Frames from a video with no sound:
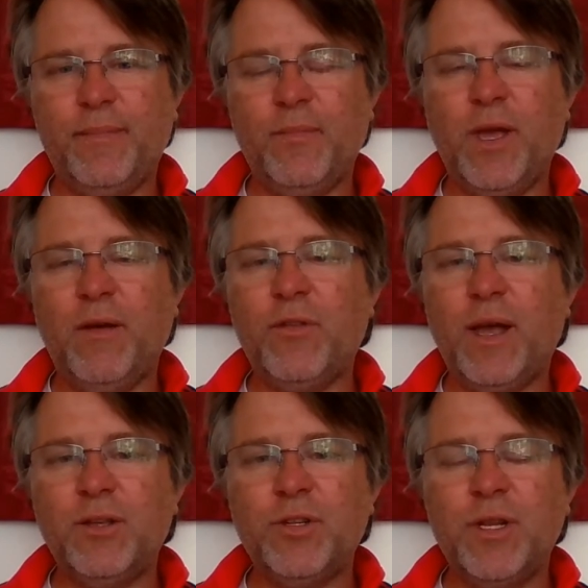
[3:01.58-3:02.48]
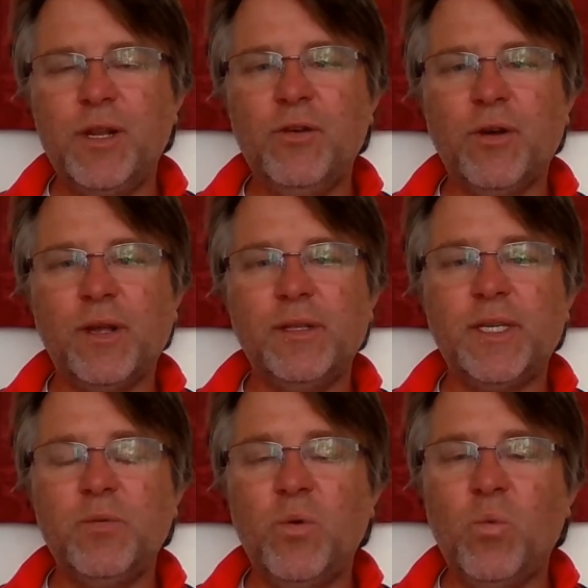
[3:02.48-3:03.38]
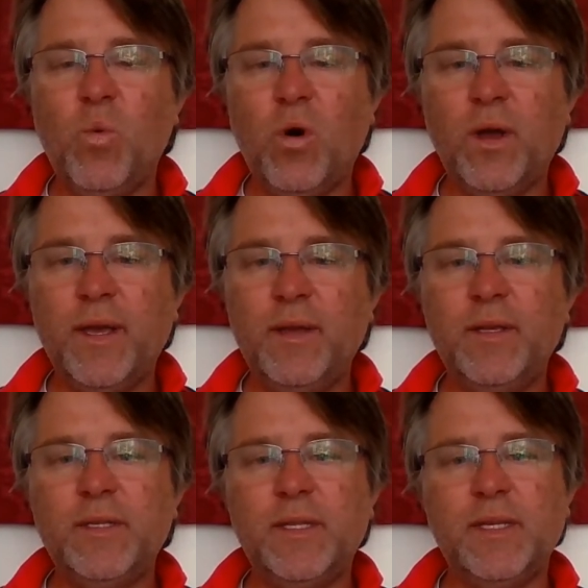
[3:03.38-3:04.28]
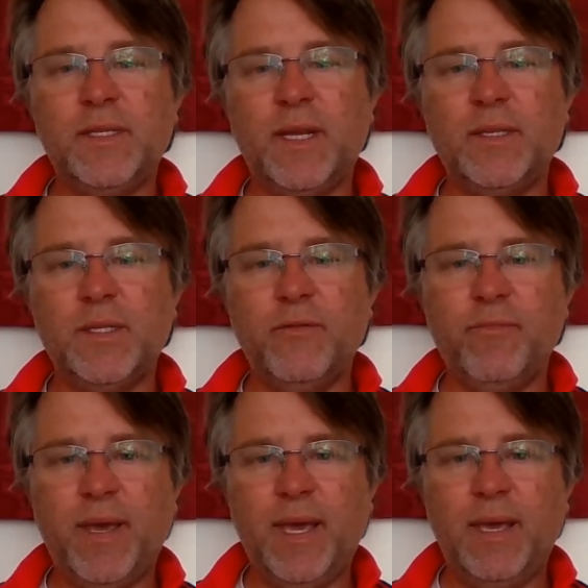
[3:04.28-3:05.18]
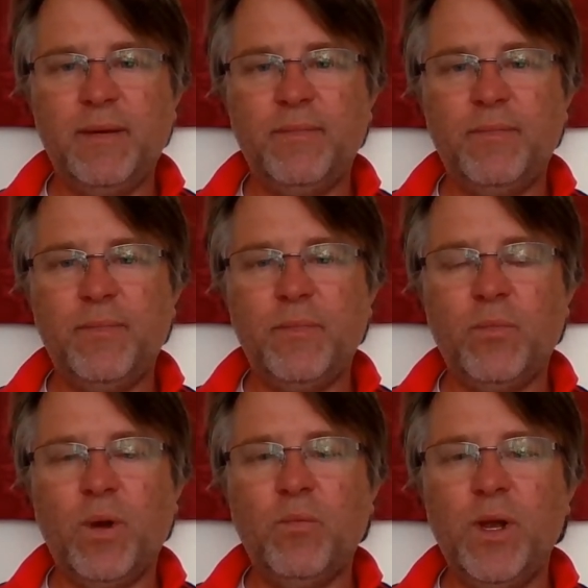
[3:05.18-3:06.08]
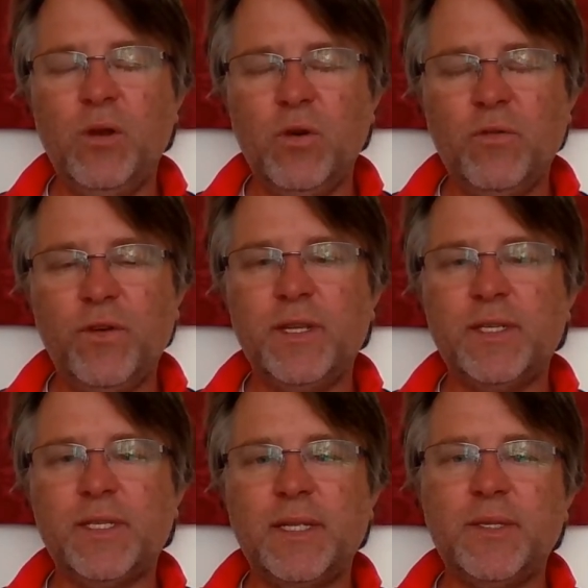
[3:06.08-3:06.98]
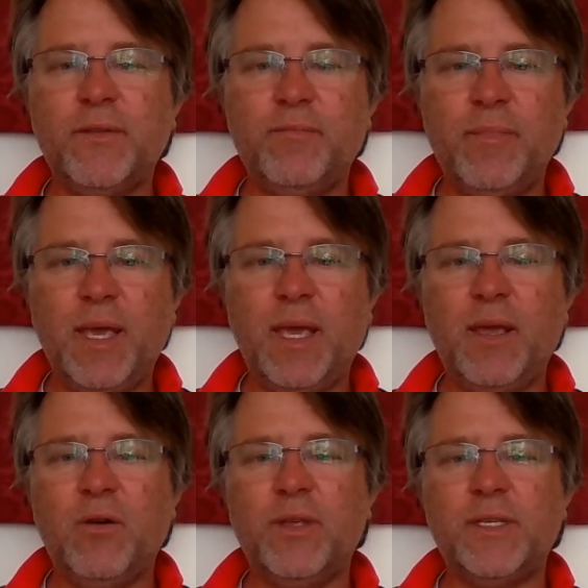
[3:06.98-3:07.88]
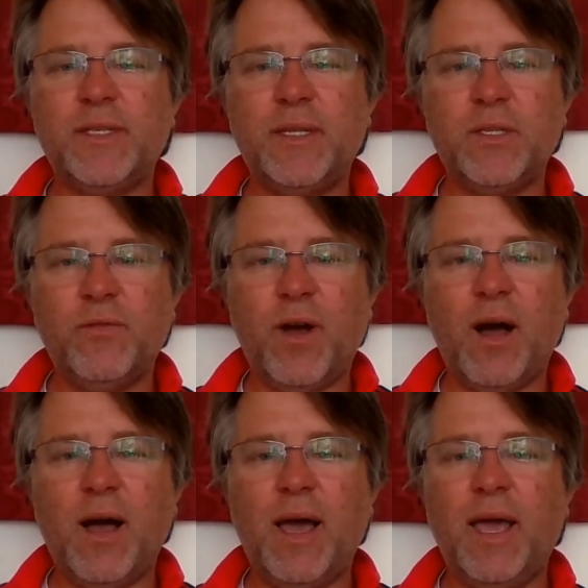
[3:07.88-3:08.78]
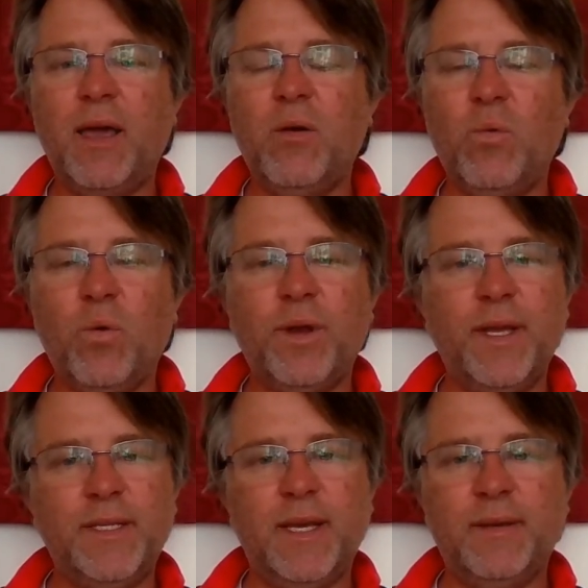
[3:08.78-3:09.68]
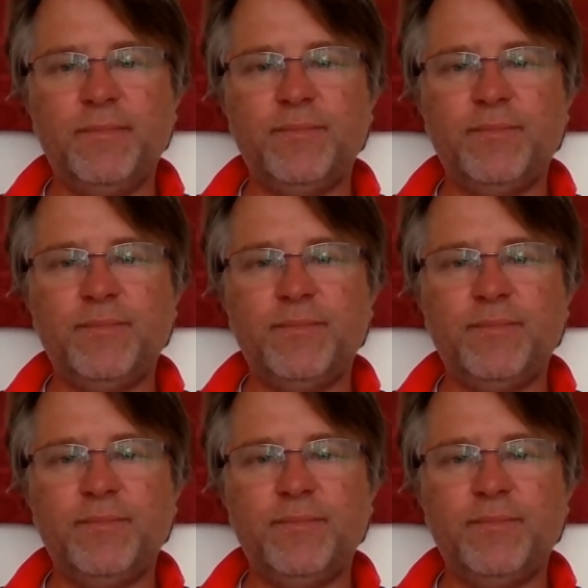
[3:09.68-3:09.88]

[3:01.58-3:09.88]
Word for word: We have to actually look and see well, what is this sense of me? When we look for this sense of me or this sense of I, what is it?